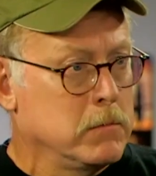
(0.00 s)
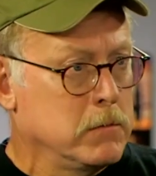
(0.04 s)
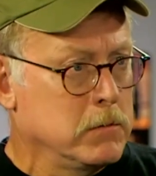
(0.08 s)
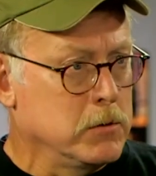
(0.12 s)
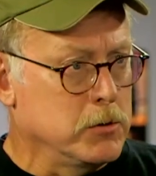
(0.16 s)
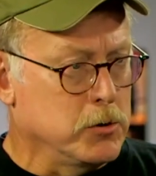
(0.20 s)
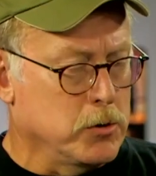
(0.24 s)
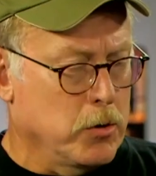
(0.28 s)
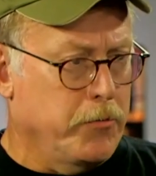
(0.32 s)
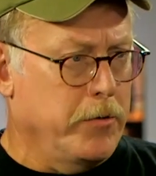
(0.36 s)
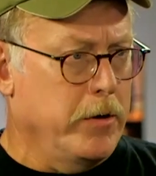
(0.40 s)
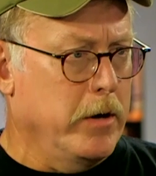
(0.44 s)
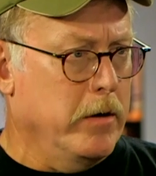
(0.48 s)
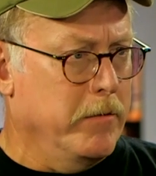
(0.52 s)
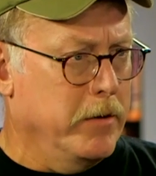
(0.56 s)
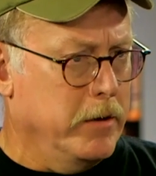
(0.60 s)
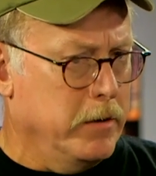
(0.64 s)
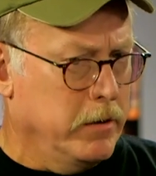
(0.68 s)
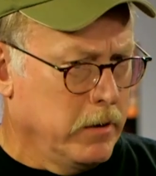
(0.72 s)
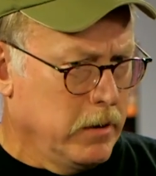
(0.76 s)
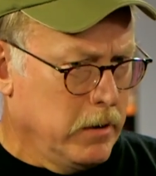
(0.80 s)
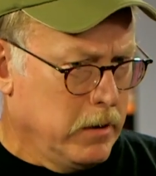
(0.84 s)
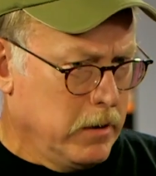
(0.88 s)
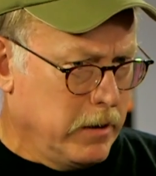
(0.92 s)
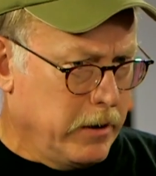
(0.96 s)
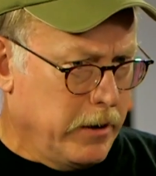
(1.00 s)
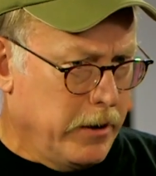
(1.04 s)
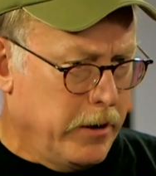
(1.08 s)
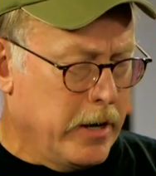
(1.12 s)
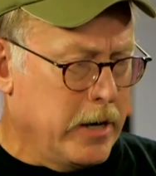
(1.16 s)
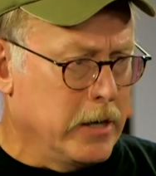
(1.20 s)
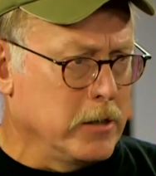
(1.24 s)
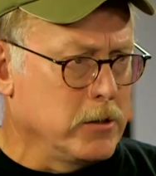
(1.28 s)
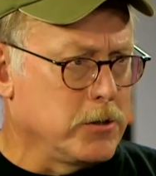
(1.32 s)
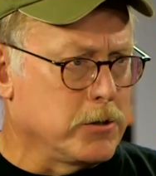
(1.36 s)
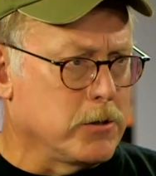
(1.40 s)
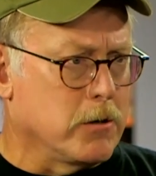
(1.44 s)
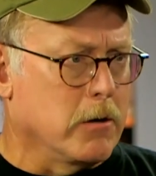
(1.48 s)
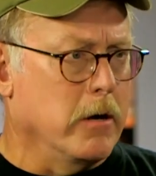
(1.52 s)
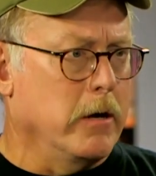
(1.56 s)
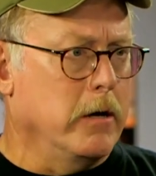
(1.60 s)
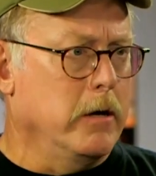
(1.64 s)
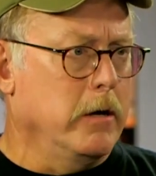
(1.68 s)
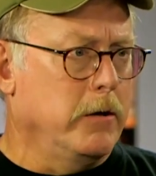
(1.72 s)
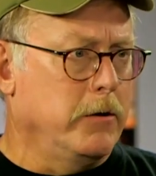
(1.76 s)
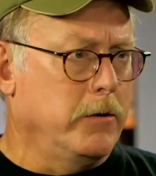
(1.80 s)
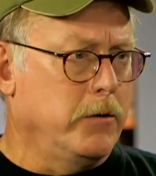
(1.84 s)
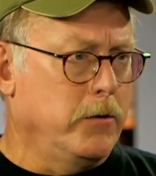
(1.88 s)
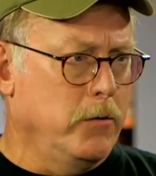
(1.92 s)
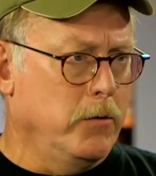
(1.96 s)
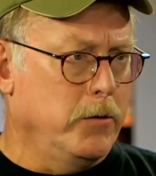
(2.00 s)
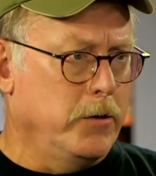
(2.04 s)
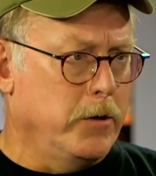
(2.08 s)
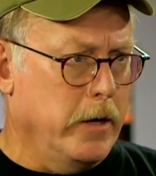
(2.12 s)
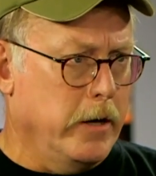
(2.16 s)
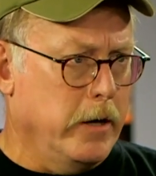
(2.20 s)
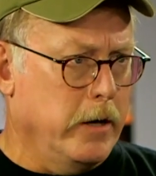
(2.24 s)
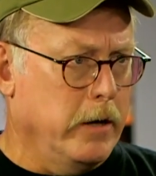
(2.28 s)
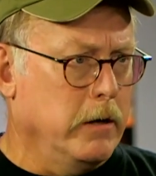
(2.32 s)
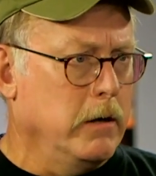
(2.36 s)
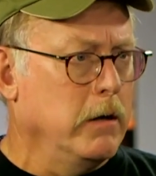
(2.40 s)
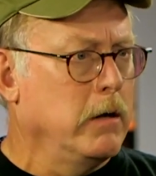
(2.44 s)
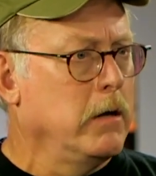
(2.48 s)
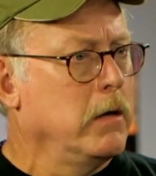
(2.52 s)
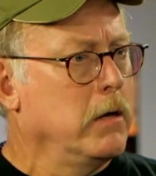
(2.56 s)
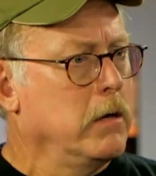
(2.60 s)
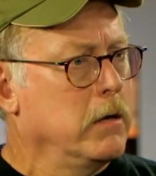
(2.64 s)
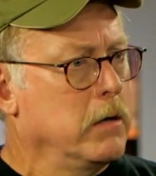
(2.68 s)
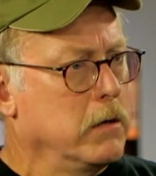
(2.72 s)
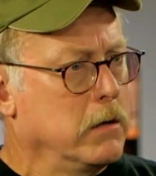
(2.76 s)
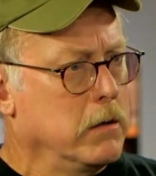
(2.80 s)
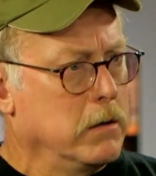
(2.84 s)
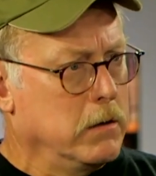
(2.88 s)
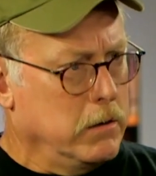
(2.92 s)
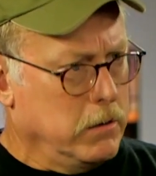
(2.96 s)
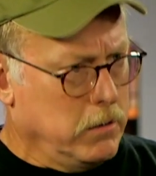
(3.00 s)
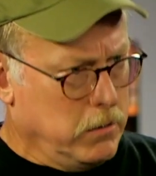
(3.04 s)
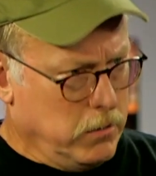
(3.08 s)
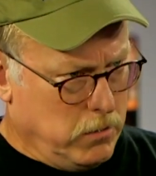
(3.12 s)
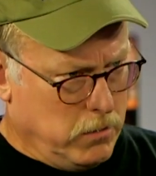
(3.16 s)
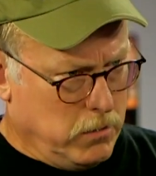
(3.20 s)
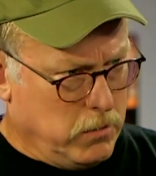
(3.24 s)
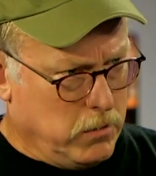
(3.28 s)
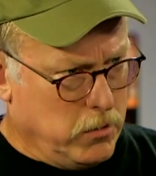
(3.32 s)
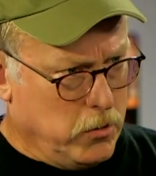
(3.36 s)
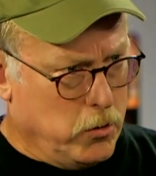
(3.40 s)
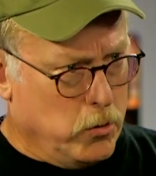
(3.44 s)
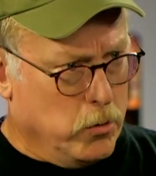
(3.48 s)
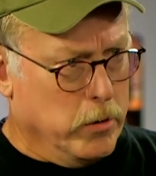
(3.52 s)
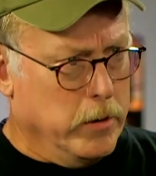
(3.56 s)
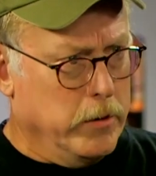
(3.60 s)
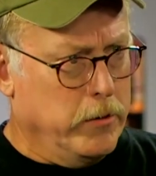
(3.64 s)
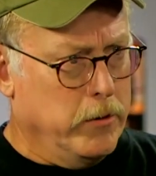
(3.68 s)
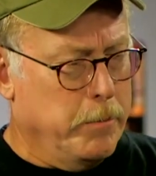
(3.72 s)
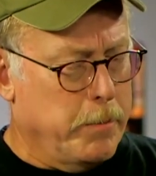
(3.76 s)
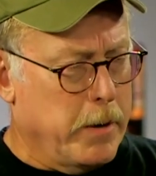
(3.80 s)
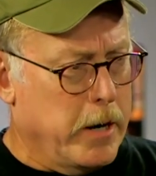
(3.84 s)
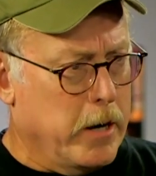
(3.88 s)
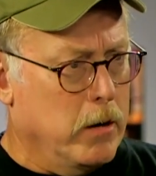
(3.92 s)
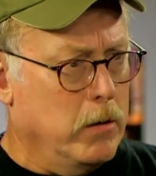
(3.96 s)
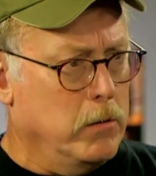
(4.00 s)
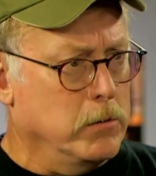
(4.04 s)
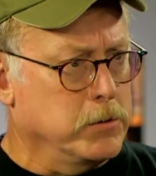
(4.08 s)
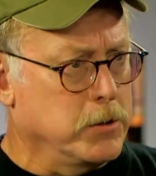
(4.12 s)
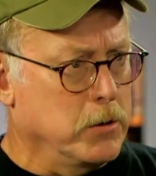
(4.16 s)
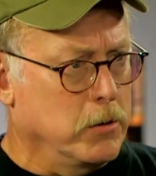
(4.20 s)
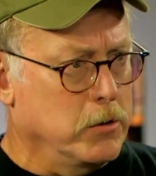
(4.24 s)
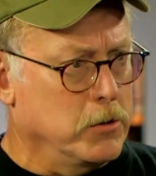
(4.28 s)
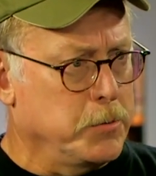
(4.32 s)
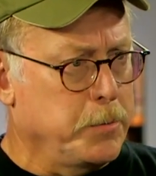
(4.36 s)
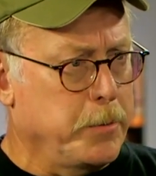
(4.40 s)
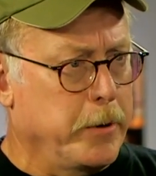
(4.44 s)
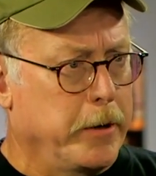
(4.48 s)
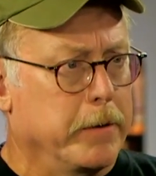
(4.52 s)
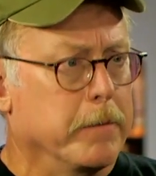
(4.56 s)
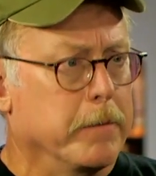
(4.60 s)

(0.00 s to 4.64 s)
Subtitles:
So okay. If you have a non-strutted 210, you're in the barrel, so to speak.